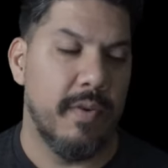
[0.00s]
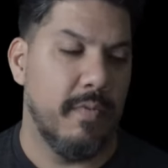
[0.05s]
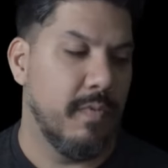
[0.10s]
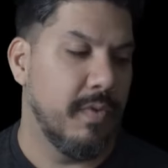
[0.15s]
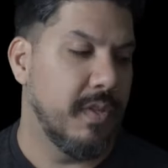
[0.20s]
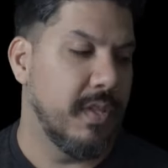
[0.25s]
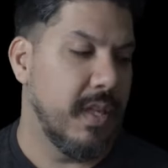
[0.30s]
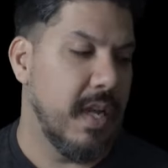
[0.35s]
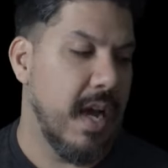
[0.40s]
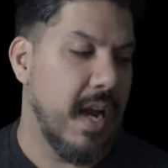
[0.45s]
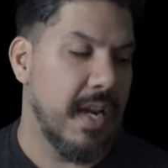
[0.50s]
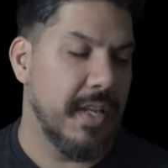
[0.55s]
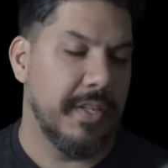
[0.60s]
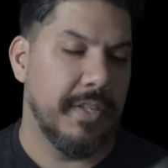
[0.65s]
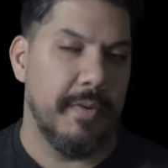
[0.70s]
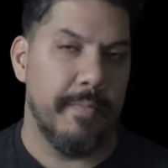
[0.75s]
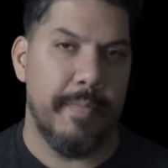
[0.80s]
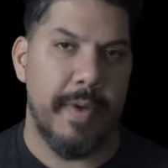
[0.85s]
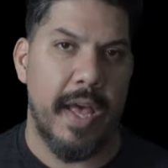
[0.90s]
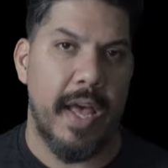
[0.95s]
that was not as
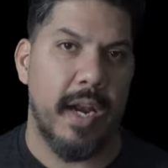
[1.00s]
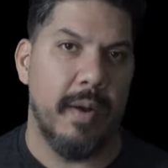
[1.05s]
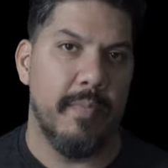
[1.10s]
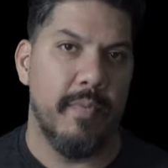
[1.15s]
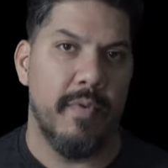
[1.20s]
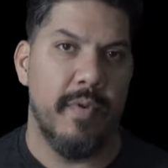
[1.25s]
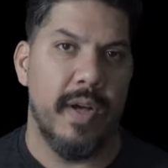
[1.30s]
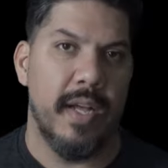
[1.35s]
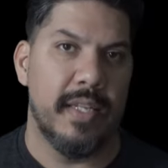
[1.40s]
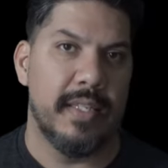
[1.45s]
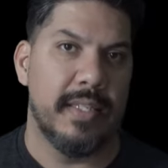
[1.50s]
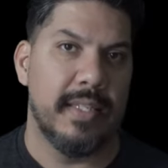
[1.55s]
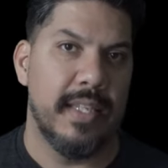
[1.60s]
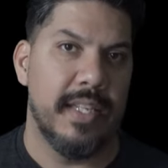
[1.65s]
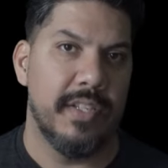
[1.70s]
compatible as